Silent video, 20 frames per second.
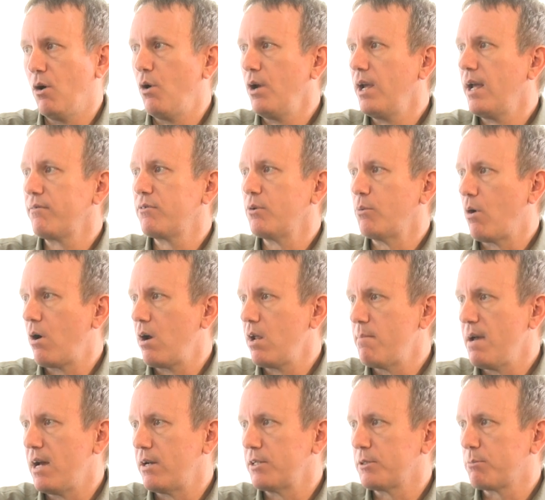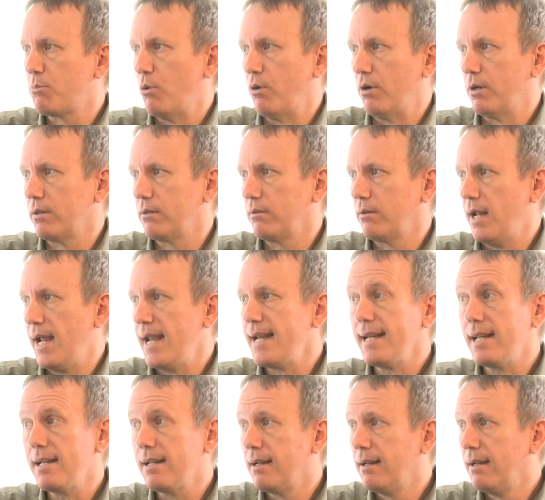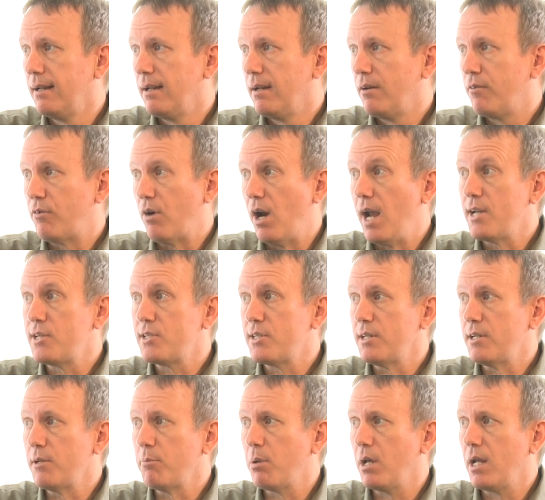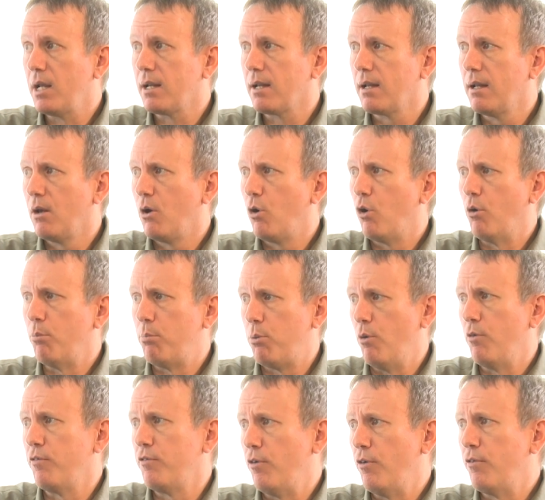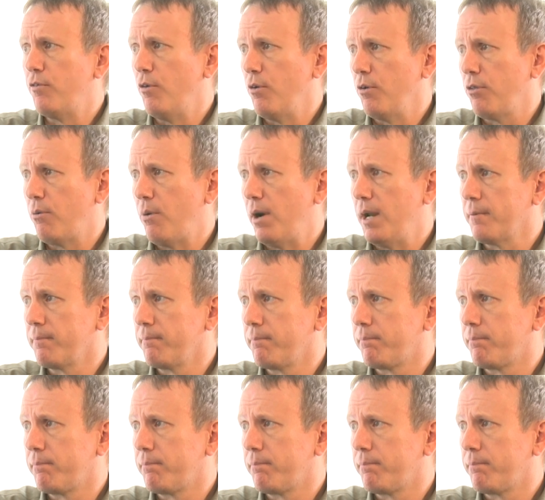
All you have to worry about is port 80 for HTTP or port 443.